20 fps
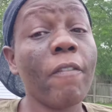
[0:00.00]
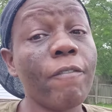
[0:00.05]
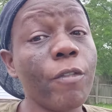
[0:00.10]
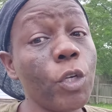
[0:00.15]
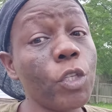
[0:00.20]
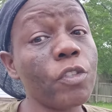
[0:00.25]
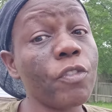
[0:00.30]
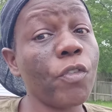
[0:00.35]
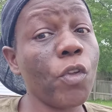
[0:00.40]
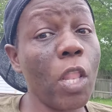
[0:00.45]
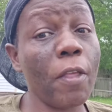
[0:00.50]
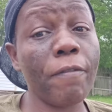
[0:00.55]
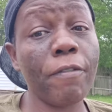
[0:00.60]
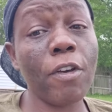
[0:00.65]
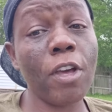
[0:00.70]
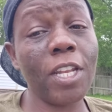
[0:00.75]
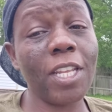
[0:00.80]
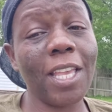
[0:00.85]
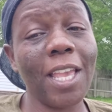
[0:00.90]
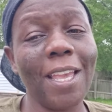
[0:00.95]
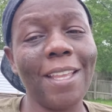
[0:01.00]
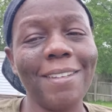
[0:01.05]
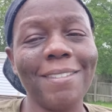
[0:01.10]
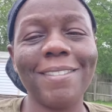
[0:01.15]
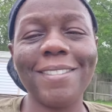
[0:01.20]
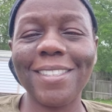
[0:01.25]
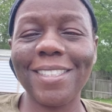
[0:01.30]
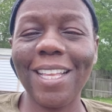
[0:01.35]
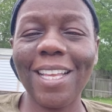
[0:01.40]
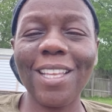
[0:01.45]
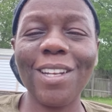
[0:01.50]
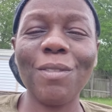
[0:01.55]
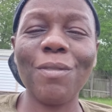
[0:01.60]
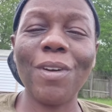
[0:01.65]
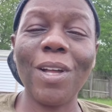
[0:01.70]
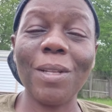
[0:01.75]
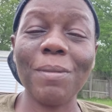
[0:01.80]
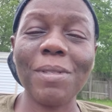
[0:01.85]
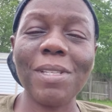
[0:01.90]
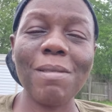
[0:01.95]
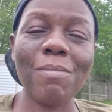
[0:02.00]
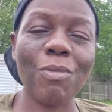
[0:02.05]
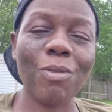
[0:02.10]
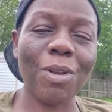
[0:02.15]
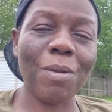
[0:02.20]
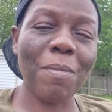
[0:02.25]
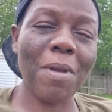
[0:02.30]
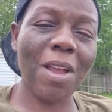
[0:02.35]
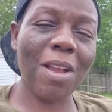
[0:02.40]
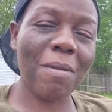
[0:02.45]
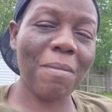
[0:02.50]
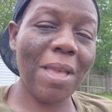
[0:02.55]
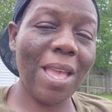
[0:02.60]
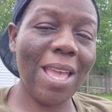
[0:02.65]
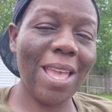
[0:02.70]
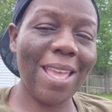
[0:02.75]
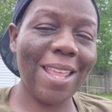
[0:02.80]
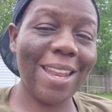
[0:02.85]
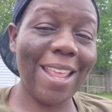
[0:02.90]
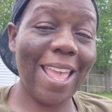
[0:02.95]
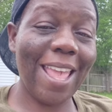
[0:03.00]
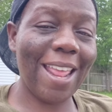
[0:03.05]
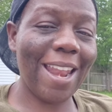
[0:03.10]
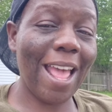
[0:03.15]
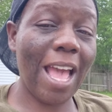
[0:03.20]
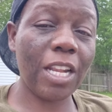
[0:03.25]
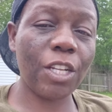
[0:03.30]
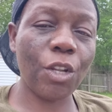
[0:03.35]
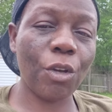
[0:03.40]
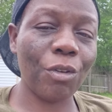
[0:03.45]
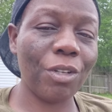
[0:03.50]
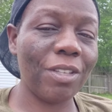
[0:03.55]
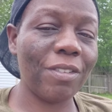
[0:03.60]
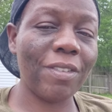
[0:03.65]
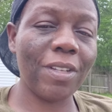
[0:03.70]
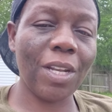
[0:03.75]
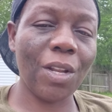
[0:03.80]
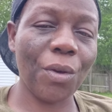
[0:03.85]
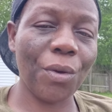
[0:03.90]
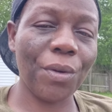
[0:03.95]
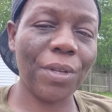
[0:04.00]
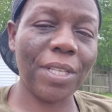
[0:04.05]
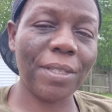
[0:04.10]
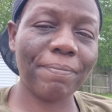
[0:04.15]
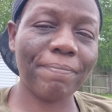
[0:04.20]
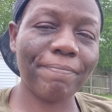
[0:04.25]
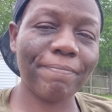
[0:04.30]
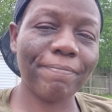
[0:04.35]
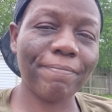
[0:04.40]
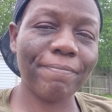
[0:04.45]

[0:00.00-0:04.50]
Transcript: First of all, I'm fornicating. Second of all, I'm sleeping with a married man, and I don't even know it